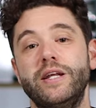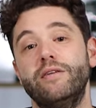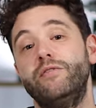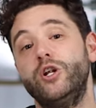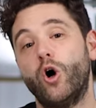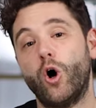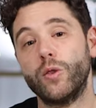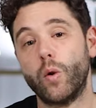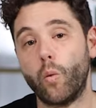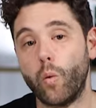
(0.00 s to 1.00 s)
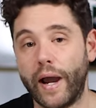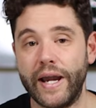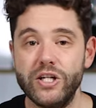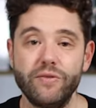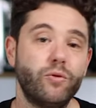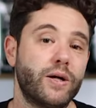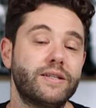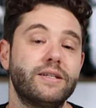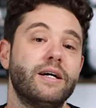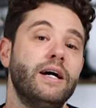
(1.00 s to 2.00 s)
We did a video on the range if you
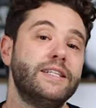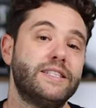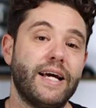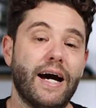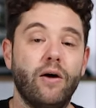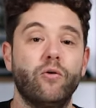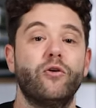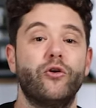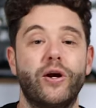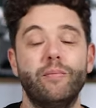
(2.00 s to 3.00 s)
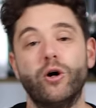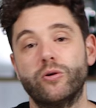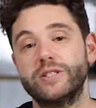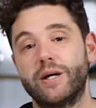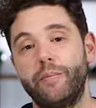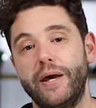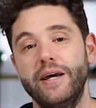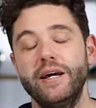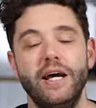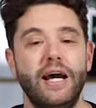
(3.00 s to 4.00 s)
wanted to see how the three models compare.